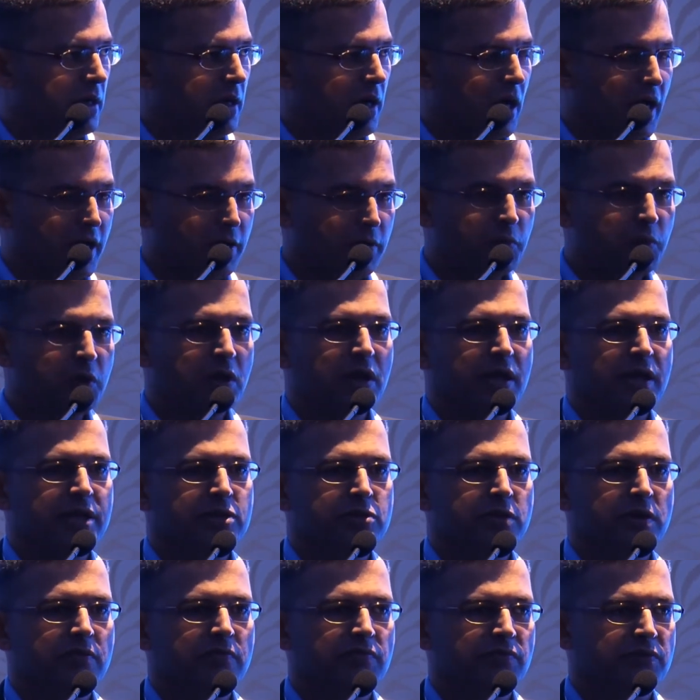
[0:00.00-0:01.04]
I would like
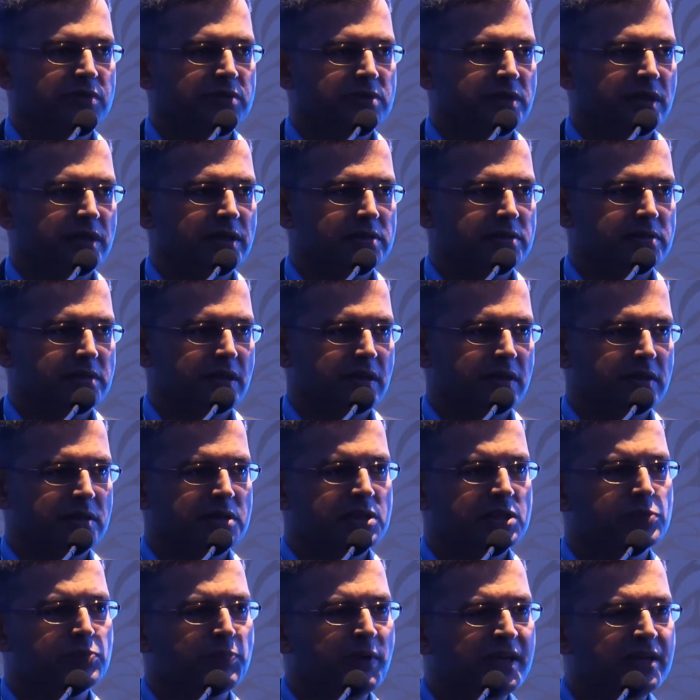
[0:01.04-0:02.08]
to emphasize that
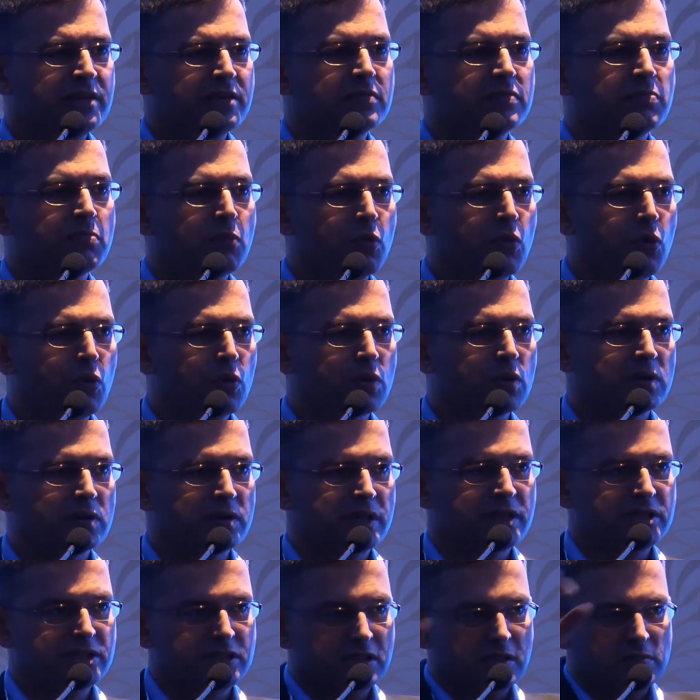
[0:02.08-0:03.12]
spend more
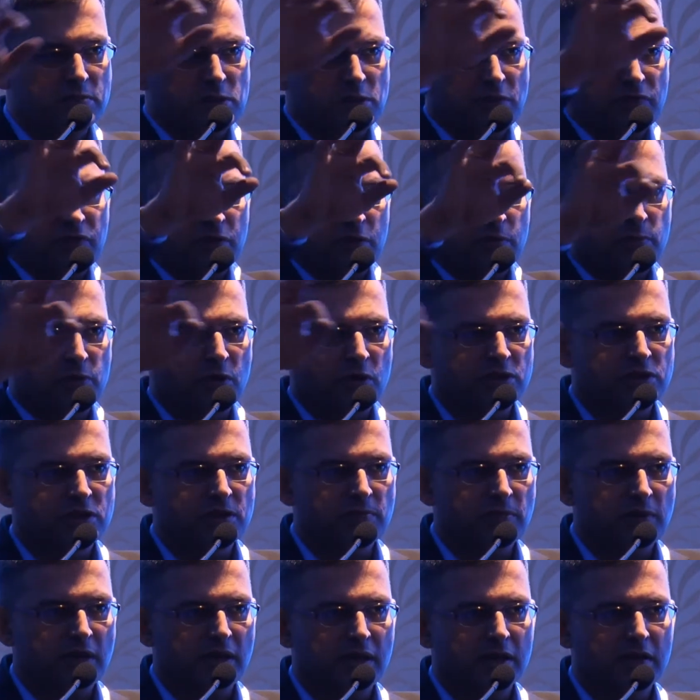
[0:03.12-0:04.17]
in terms of your project
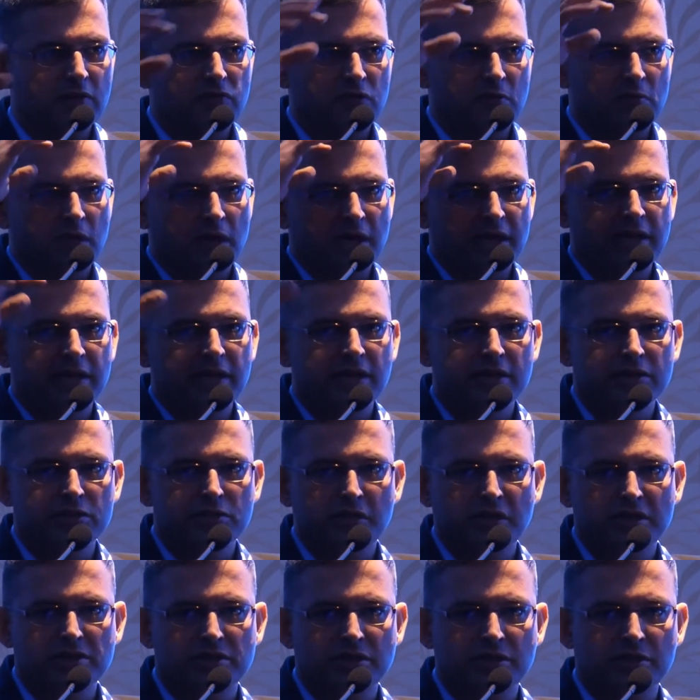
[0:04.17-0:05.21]
planning from idea to
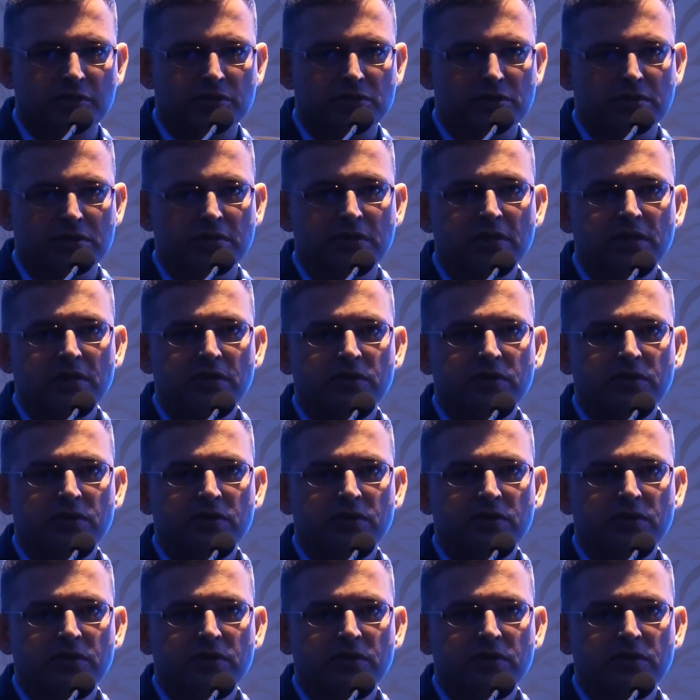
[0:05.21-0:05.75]
execution.